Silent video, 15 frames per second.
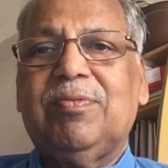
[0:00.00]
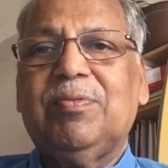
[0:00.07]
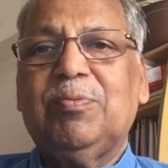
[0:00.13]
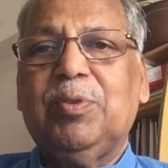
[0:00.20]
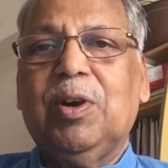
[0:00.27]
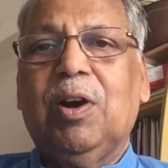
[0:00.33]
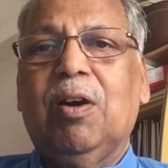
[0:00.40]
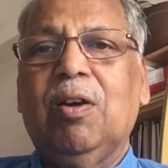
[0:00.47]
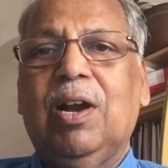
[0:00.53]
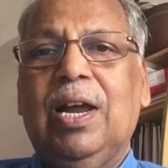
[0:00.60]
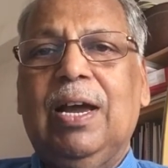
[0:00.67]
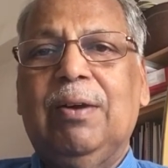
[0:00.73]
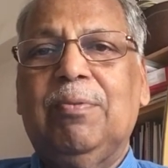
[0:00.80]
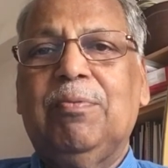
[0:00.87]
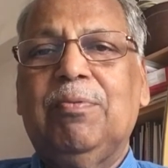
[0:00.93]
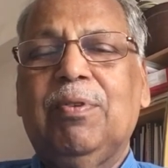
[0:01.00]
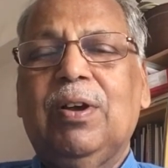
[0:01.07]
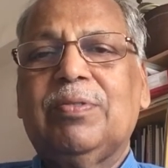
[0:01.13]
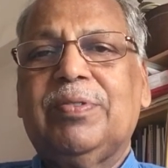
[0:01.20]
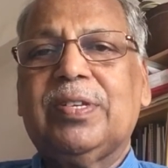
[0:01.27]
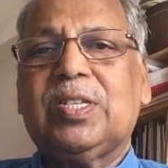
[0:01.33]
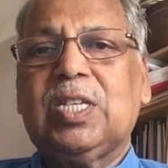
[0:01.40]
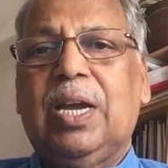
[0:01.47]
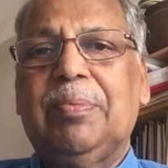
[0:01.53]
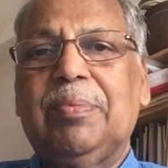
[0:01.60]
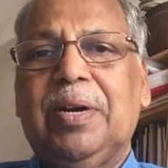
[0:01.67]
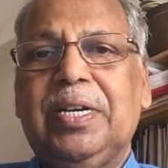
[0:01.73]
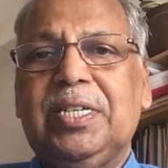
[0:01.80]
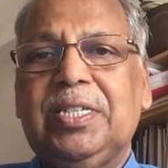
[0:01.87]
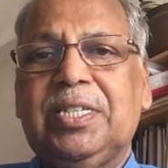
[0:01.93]
We all have the same
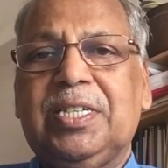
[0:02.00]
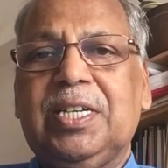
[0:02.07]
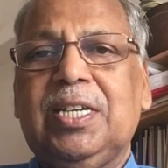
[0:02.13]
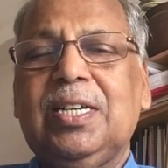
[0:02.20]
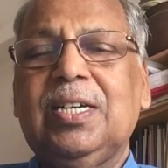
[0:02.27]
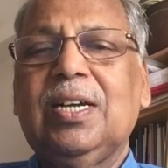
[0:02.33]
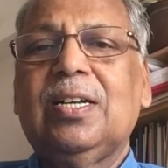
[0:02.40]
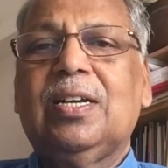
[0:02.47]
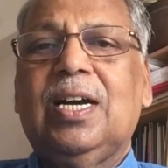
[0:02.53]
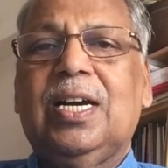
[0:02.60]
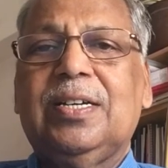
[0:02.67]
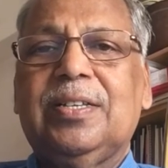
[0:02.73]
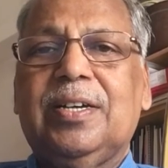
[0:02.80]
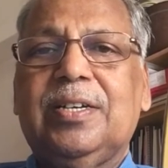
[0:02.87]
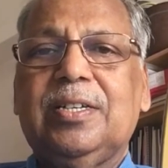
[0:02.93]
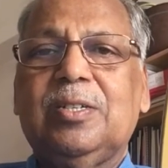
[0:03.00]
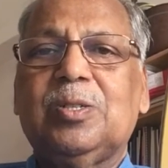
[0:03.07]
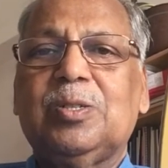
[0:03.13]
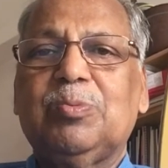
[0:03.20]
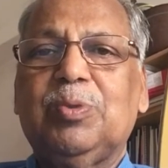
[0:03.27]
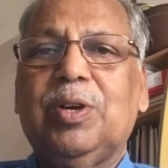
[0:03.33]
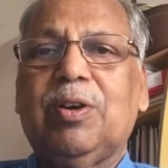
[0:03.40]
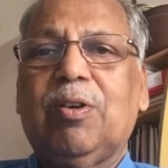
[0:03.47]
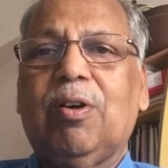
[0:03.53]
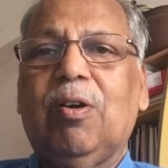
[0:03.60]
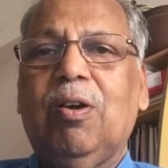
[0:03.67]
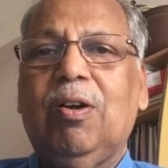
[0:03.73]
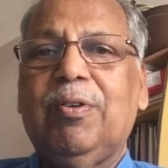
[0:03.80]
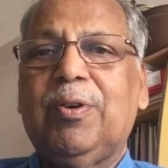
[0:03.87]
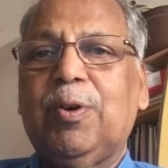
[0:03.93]
identity, and that is, we are all
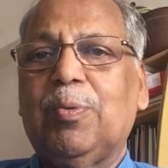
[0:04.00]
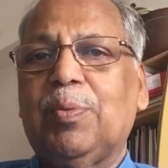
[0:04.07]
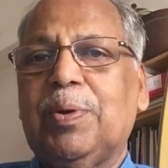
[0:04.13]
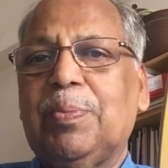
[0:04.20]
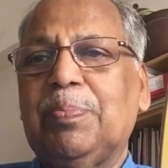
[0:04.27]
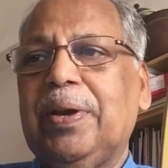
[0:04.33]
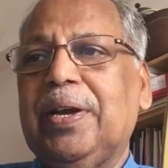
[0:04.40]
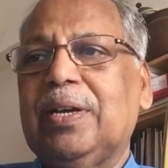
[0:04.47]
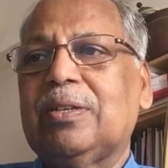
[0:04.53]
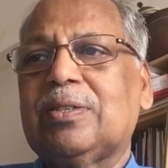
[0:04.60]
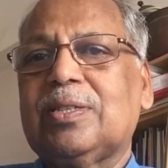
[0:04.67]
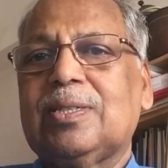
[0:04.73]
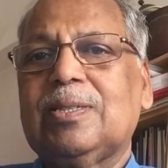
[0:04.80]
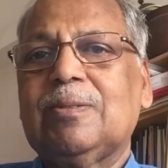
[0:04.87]
human beings.